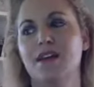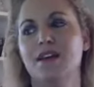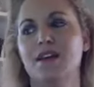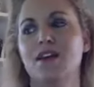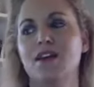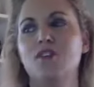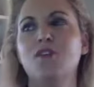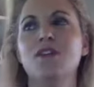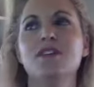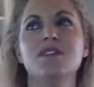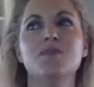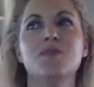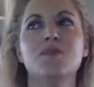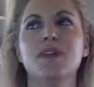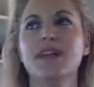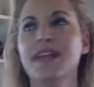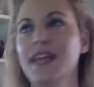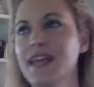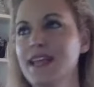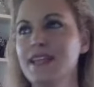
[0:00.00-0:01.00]
who doesn't want
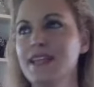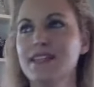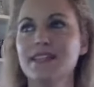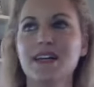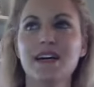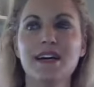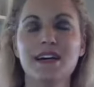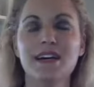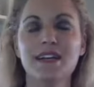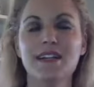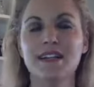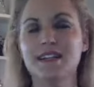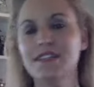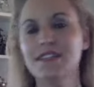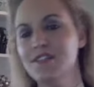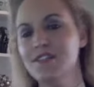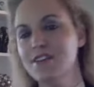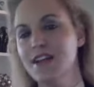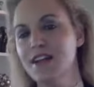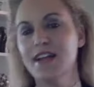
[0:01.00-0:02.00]
to get it done? Let's
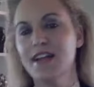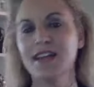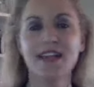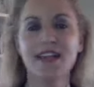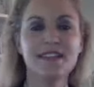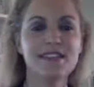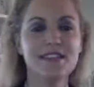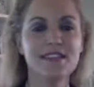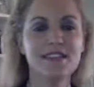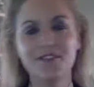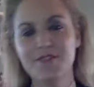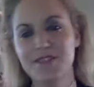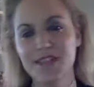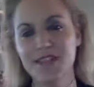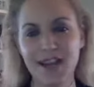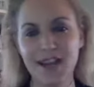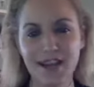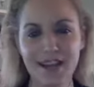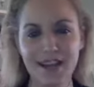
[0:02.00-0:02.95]
learn how to get stuff done.